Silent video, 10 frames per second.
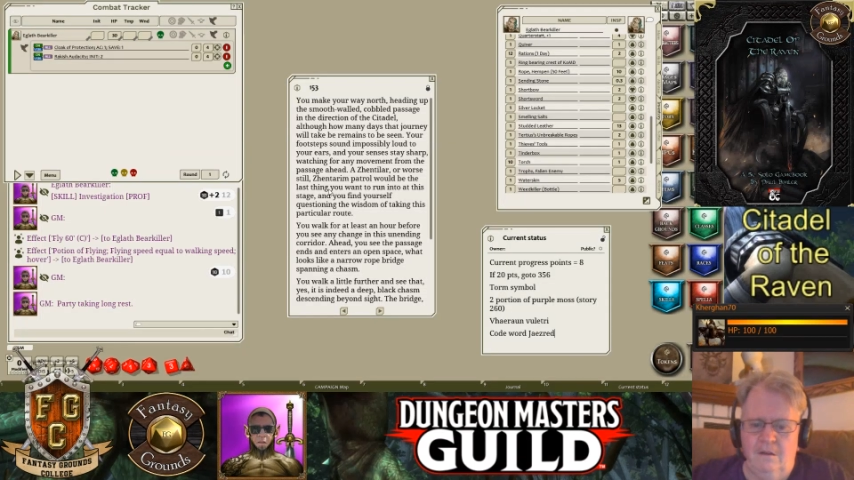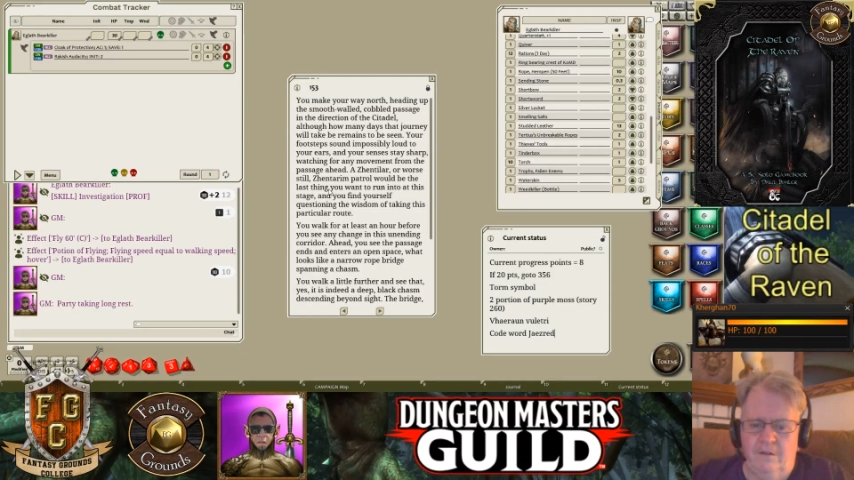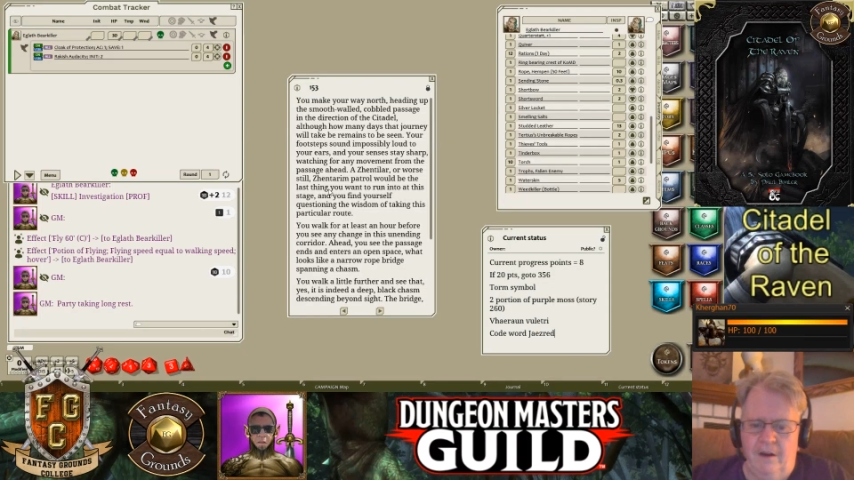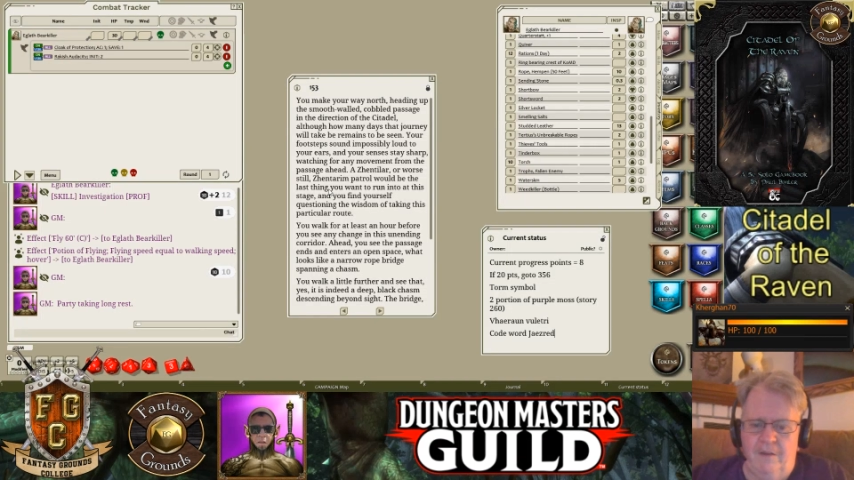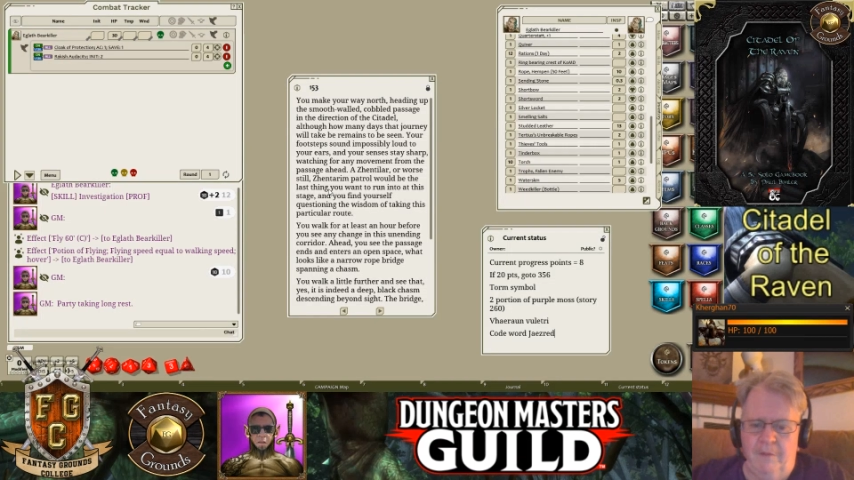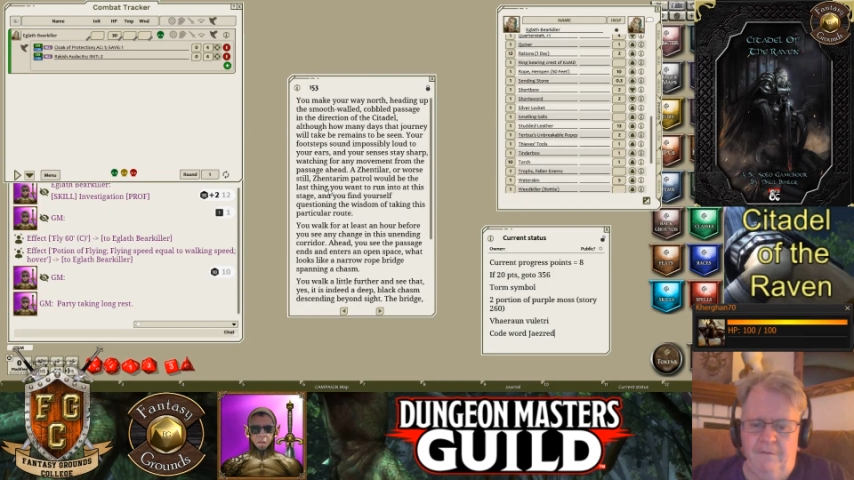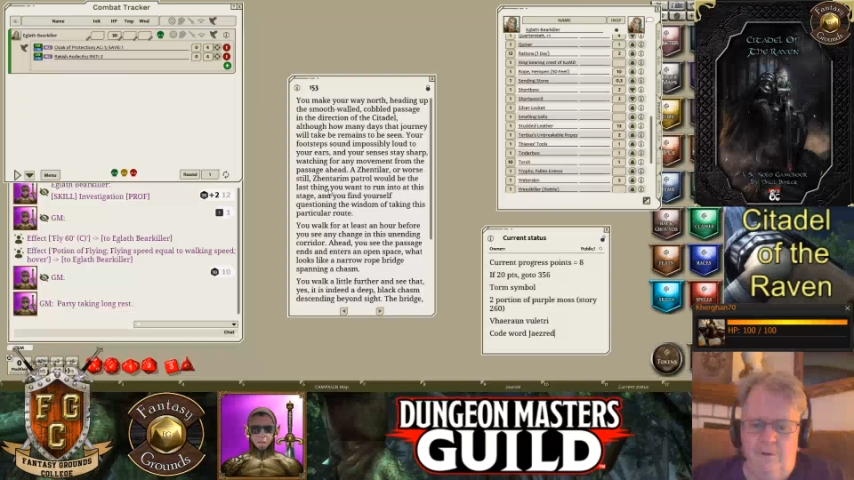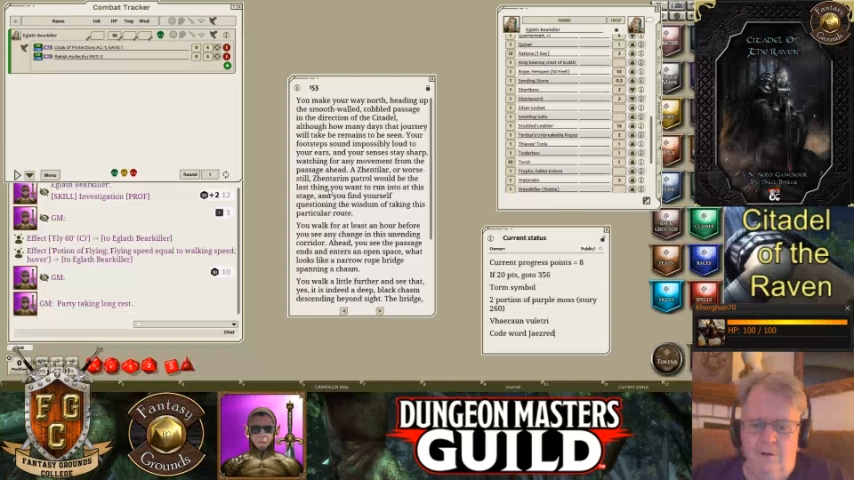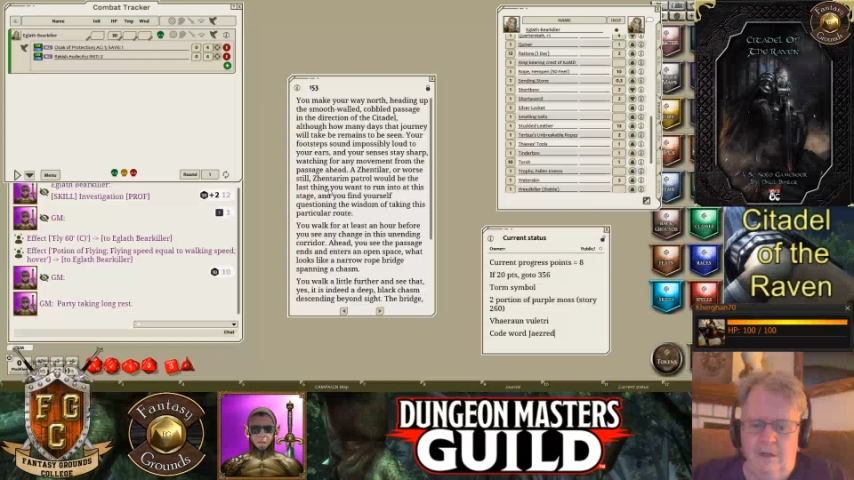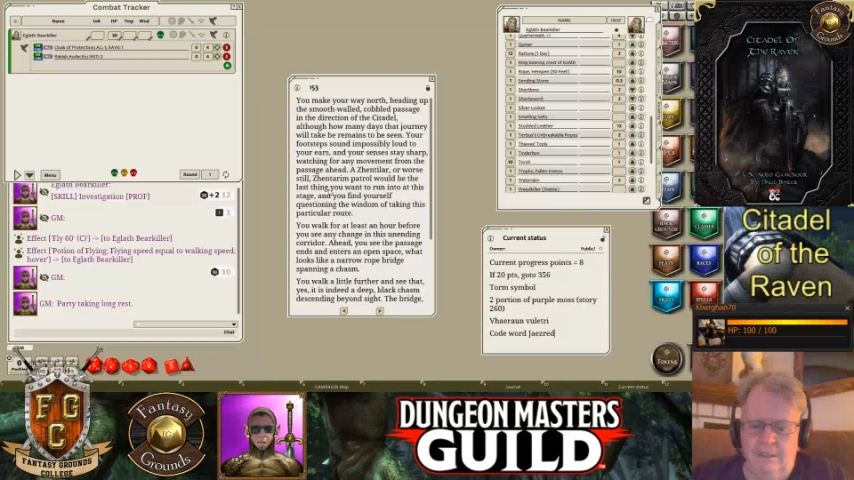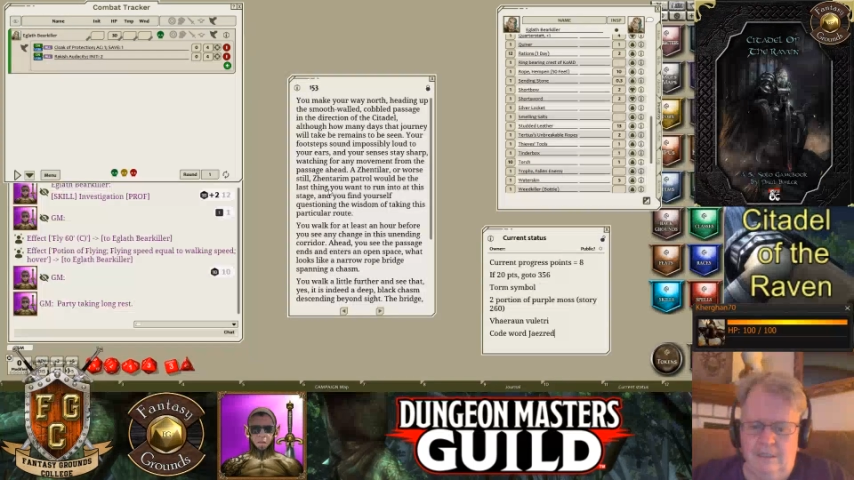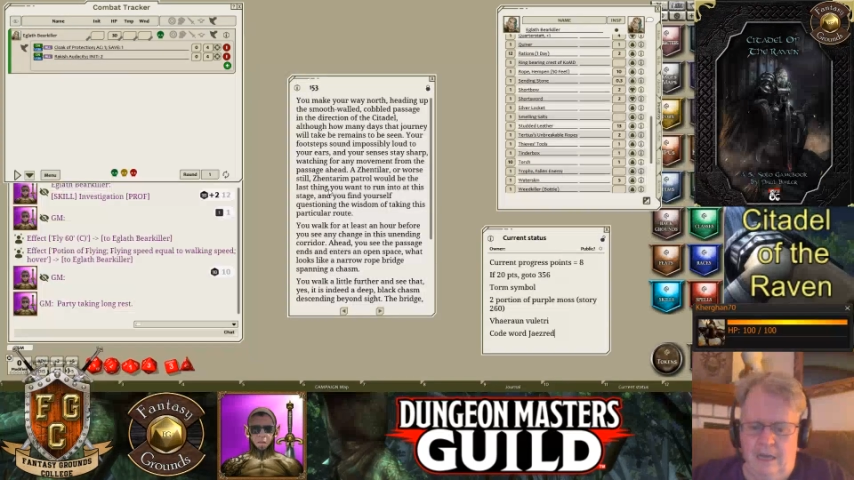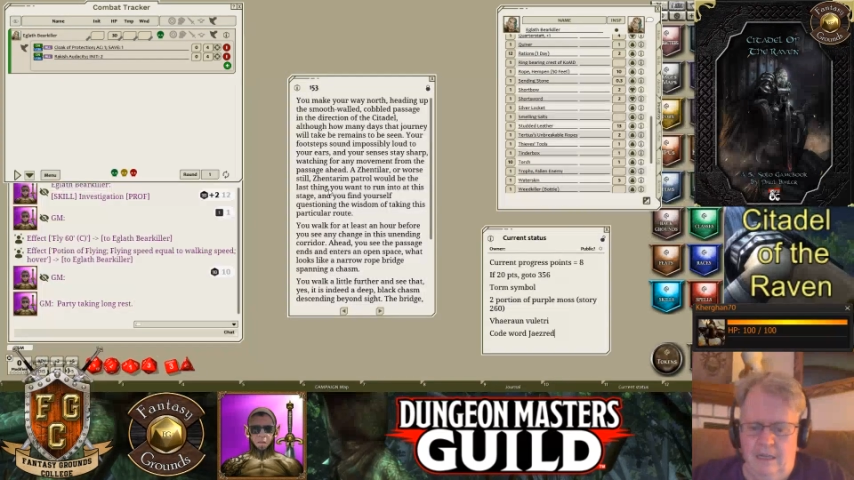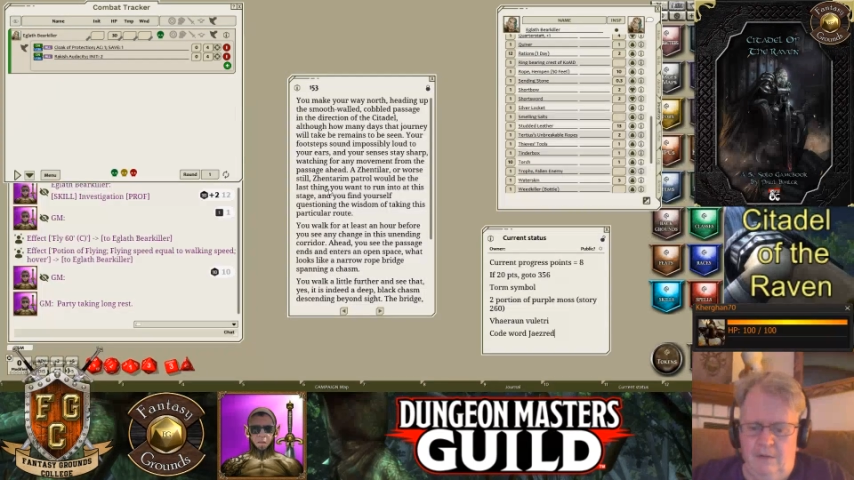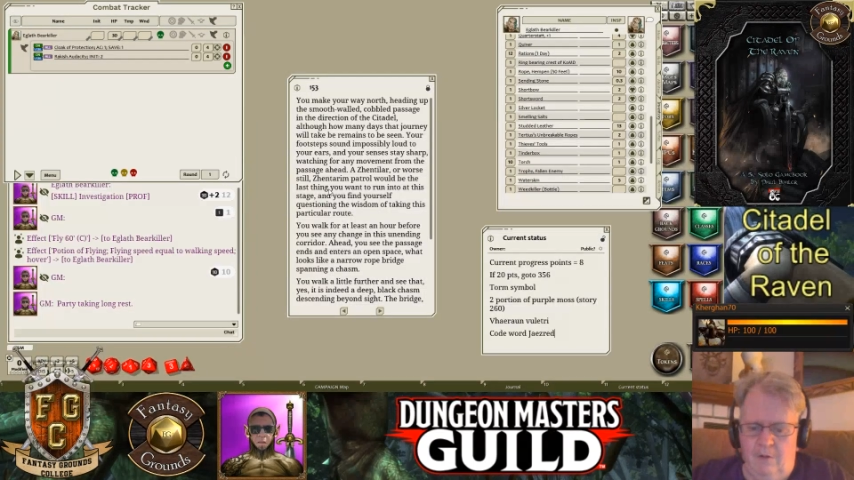do I have my phone on
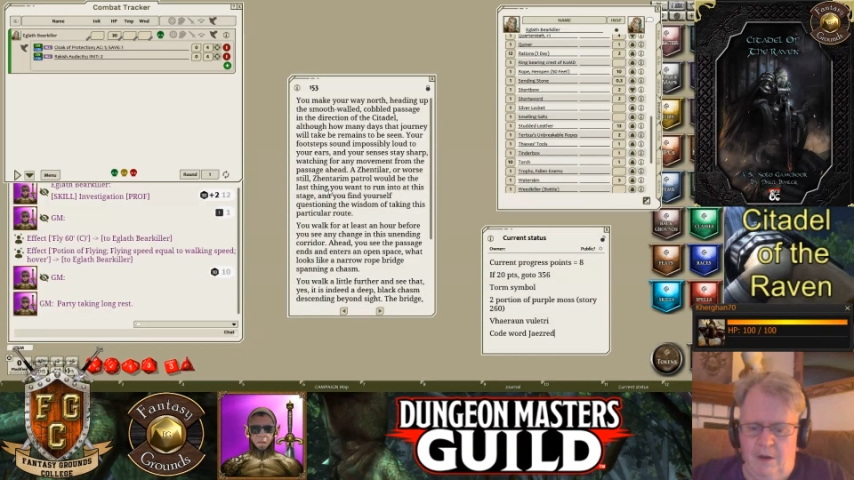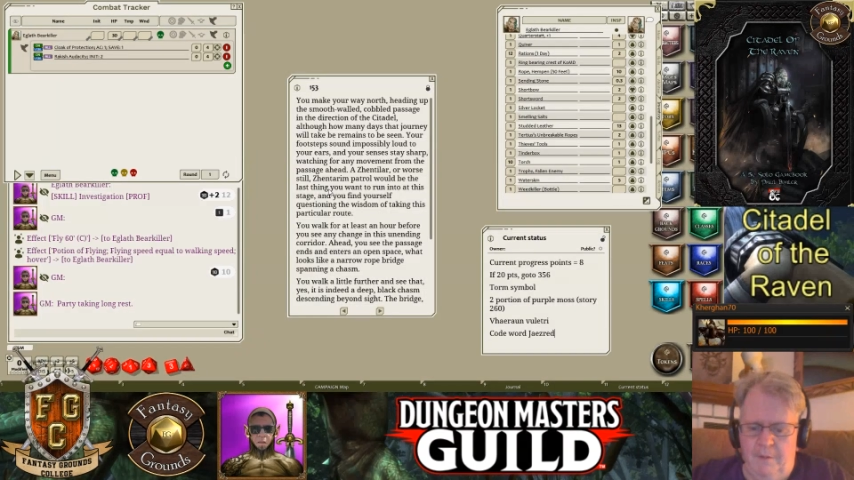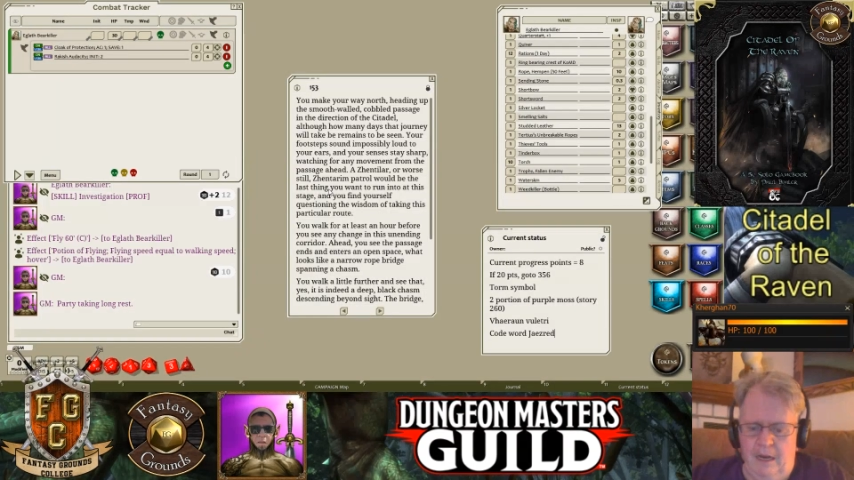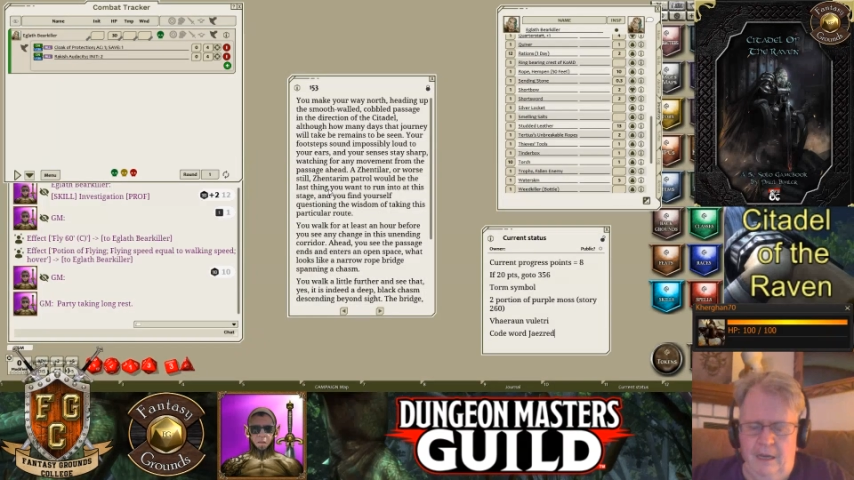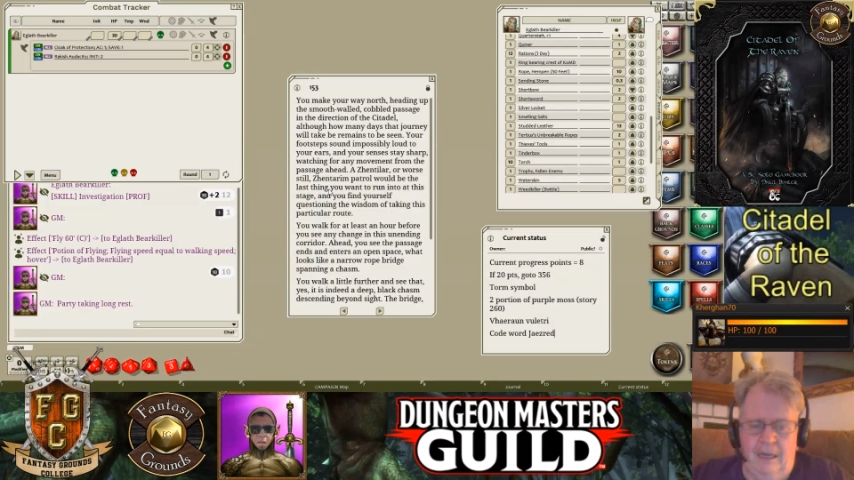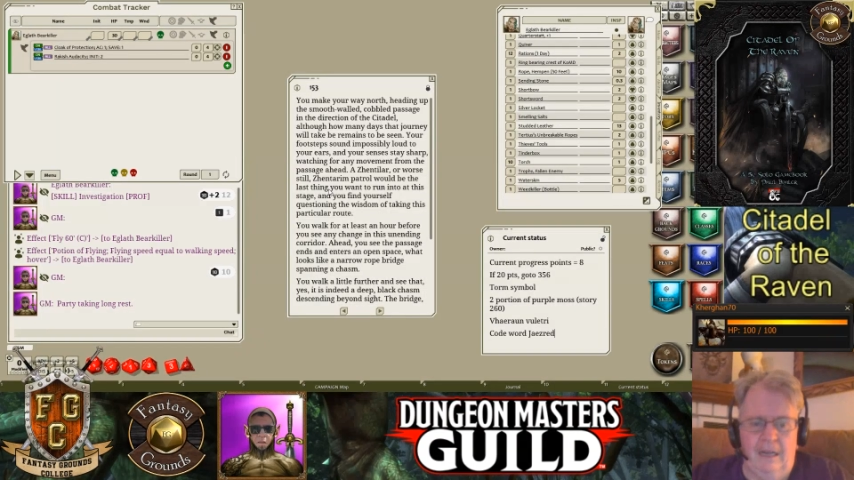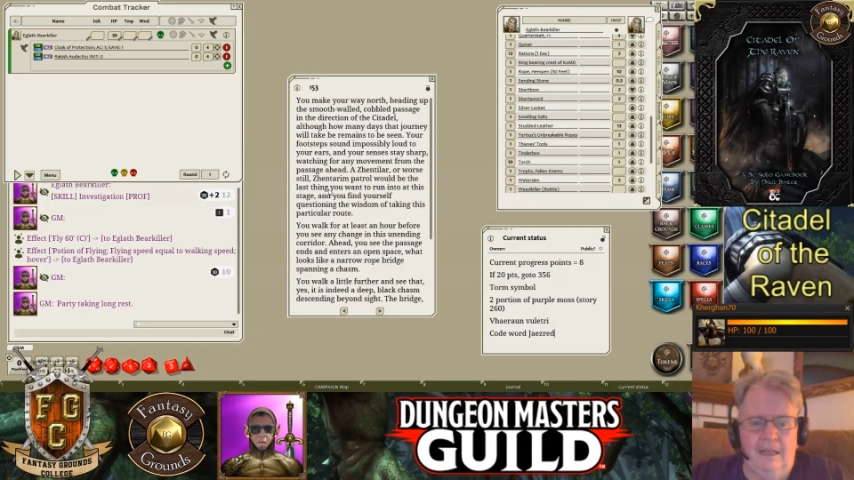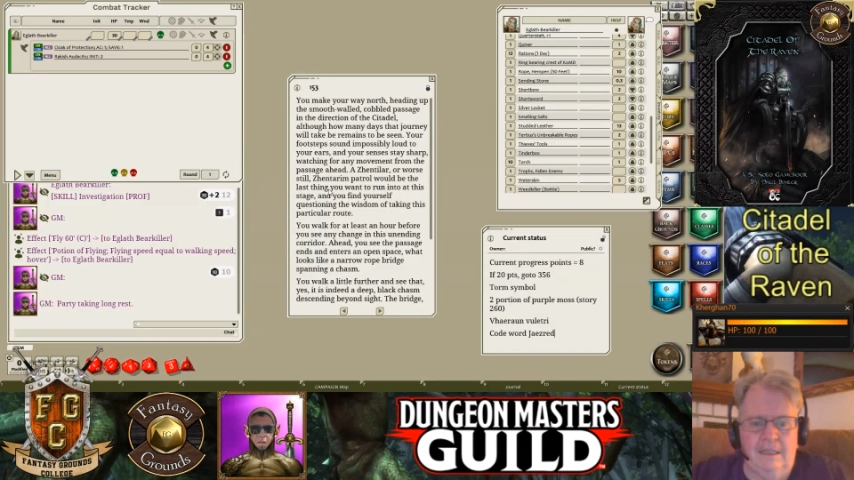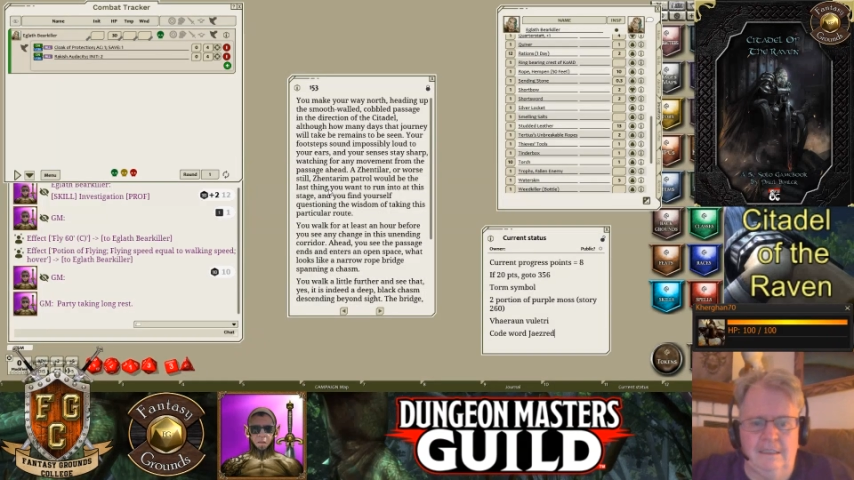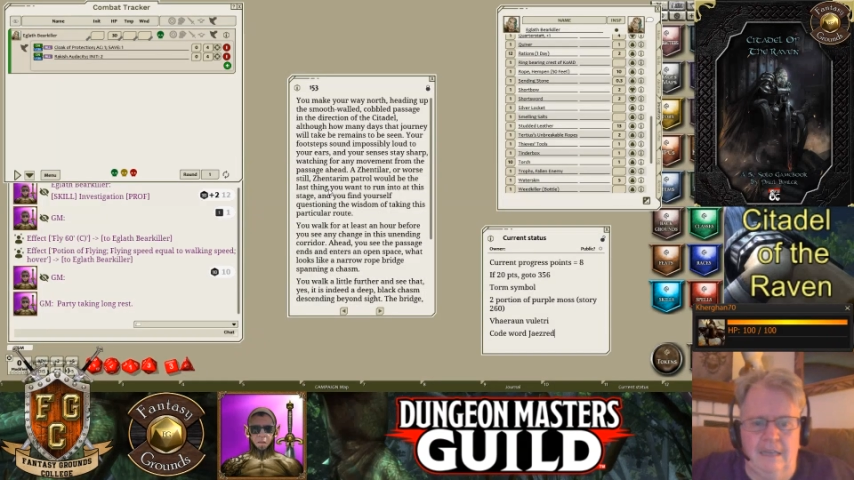silent? Why am I not getting these